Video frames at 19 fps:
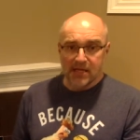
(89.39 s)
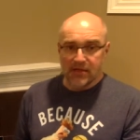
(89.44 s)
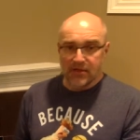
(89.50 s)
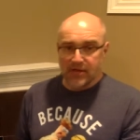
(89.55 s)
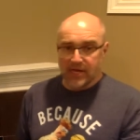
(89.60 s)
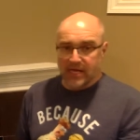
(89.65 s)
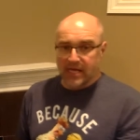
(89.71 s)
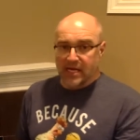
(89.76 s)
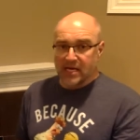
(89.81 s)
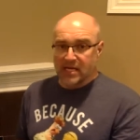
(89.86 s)

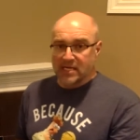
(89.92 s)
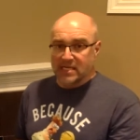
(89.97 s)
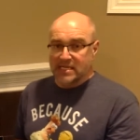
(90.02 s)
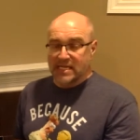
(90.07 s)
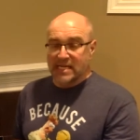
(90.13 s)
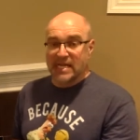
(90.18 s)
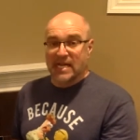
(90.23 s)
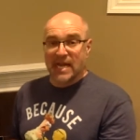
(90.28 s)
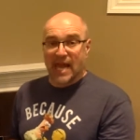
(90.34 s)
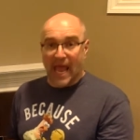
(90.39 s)
The
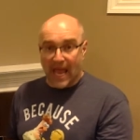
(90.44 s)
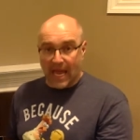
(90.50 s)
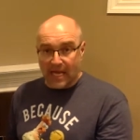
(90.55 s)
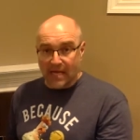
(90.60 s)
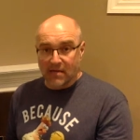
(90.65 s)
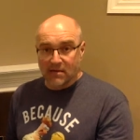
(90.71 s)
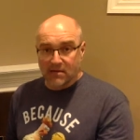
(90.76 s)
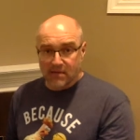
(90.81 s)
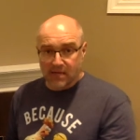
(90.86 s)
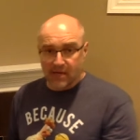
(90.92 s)

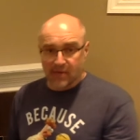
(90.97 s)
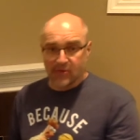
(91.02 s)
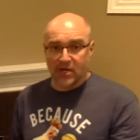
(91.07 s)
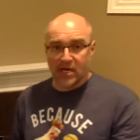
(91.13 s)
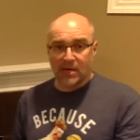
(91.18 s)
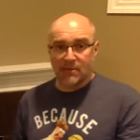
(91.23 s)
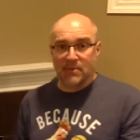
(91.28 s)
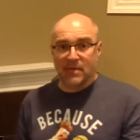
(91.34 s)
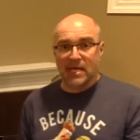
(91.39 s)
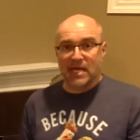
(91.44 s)
DNA is
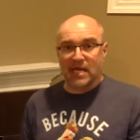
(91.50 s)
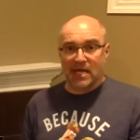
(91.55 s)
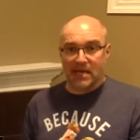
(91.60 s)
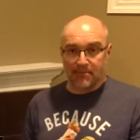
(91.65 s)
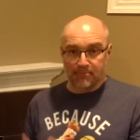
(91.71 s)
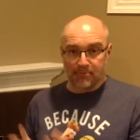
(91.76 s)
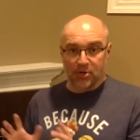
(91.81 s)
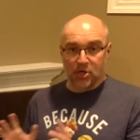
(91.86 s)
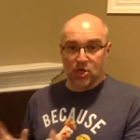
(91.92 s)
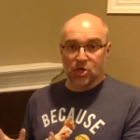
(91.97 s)
going to be
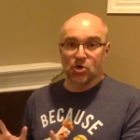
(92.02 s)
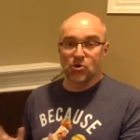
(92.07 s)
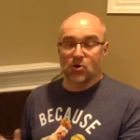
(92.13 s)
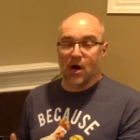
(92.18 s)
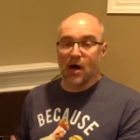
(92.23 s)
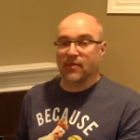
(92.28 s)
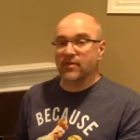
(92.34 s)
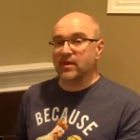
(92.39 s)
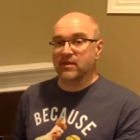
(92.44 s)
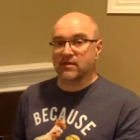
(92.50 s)
in blue
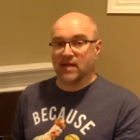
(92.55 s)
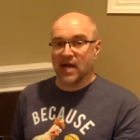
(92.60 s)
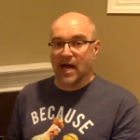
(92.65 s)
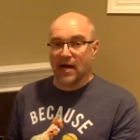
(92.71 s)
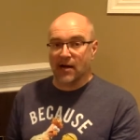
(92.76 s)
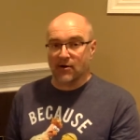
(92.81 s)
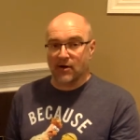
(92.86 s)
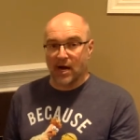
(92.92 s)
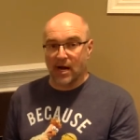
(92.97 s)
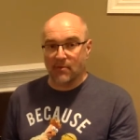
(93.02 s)
on these
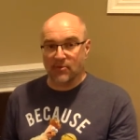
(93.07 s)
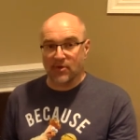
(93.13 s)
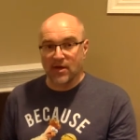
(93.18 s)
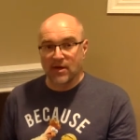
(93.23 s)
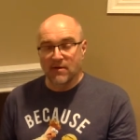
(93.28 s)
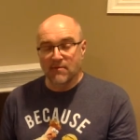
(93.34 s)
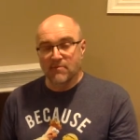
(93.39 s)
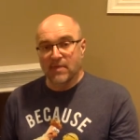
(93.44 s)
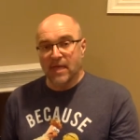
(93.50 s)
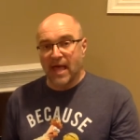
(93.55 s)
diagrams.
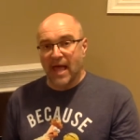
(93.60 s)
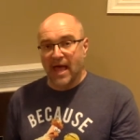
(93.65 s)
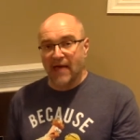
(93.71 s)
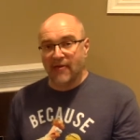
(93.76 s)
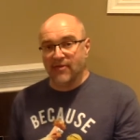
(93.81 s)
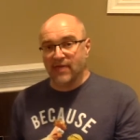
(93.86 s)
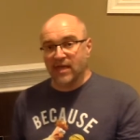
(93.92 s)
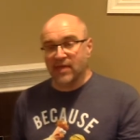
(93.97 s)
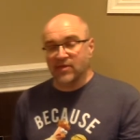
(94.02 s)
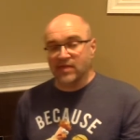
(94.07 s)

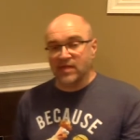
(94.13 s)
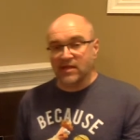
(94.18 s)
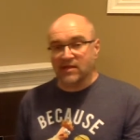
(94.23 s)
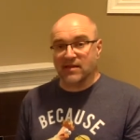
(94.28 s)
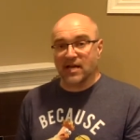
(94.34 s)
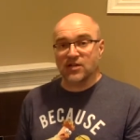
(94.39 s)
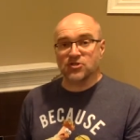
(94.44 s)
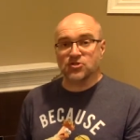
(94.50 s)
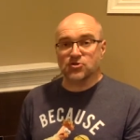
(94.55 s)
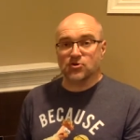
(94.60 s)
And then the
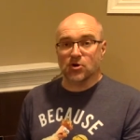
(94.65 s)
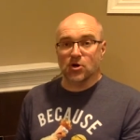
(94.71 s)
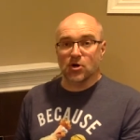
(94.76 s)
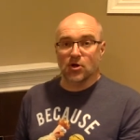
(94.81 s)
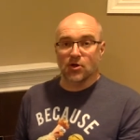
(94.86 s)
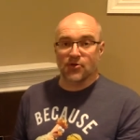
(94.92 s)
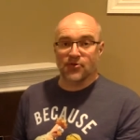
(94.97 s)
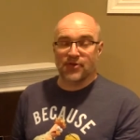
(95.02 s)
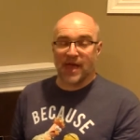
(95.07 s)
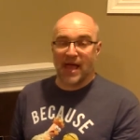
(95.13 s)

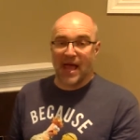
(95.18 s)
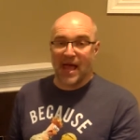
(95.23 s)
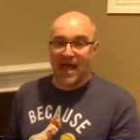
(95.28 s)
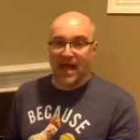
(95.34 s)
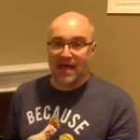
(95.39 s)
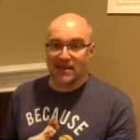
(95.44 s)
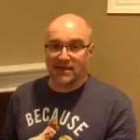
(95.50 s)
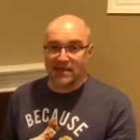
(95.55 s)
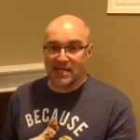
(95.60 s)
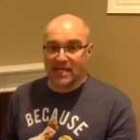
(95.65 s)
centrioles
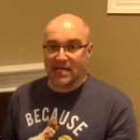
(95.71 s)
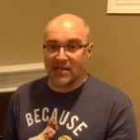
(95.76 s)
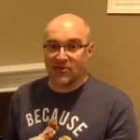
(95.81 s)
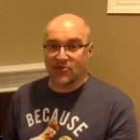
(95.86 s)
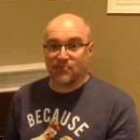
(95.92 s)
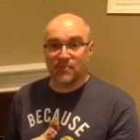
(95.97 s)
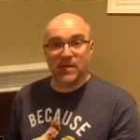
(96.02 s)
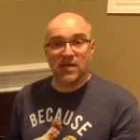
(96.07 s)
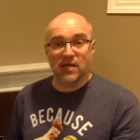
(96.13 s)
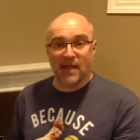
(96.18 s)
and the
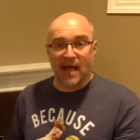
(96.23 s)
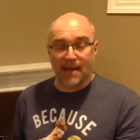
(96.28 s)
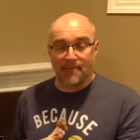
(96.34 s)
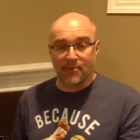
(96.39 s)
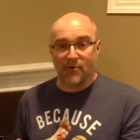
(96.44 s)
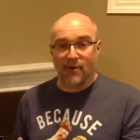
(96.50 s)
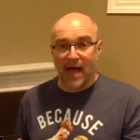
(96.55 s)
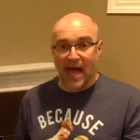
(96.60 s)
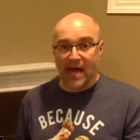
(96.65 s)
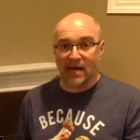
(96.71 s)
spindle
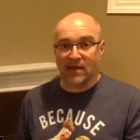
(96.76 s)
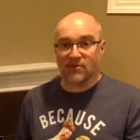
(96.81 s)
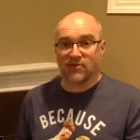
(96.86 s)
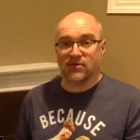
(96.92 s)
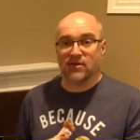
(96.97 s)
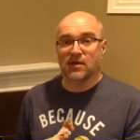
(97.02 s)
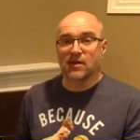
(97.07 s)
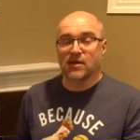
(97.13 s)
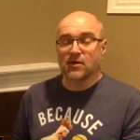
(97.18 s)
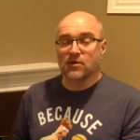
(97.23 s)

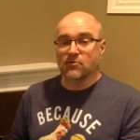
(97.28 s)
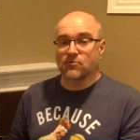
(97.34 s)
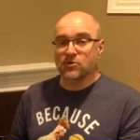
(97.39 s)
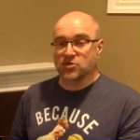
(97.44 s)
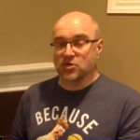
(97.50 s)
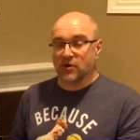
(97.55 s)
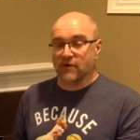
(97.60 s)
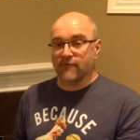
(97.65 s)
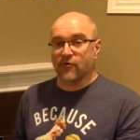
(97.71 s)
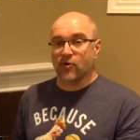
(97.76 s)
apparatus, which
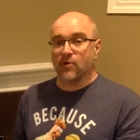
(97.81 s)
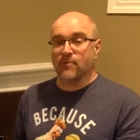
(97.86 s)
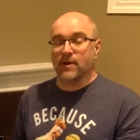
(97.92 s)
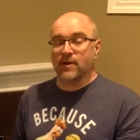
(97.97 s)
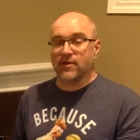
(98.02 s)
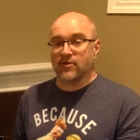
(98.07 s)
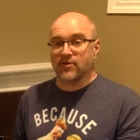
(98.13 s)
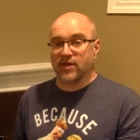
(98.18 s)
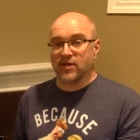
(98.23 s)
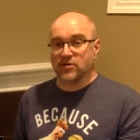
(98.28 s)
are formed by
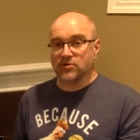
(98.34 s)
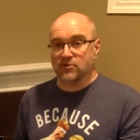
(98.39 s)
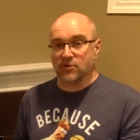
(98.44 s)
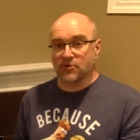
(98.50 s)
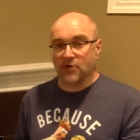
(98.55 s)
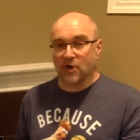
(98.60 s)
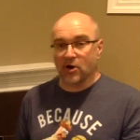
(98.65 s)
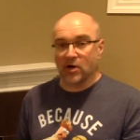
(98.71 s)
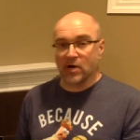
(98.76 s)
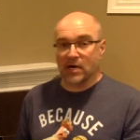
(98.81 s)
the
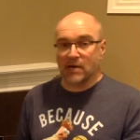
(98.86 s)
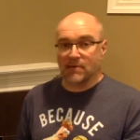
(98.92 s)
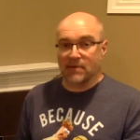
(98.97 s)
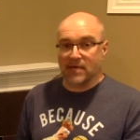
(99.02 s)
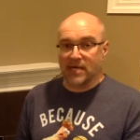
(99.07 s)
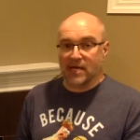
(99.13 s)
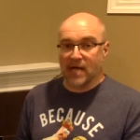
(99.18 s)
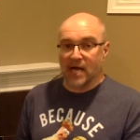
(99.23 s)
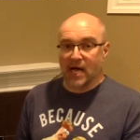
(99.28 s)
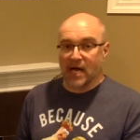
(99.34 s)
centrioles, are going to
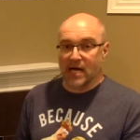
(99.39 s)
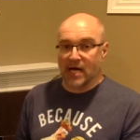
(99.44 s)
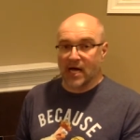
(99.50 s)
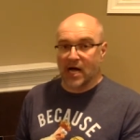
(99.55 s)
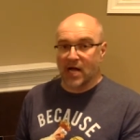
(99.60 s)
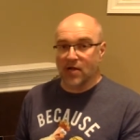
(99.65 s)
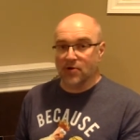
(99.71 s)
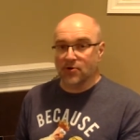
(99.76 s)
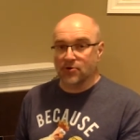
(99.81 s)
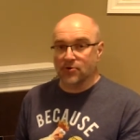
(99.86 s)
be uh,
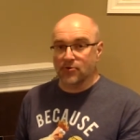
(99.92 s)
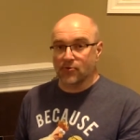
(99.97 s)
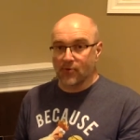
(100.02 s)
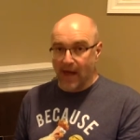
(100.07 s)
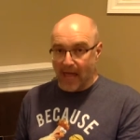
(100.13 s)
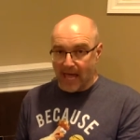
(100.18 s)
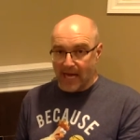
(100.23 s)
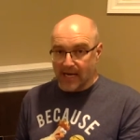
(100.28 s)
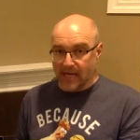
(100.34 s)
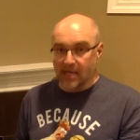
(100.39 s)
colored
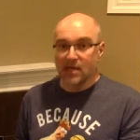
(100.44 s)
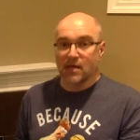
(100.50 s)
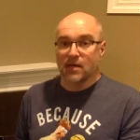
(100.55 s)
red.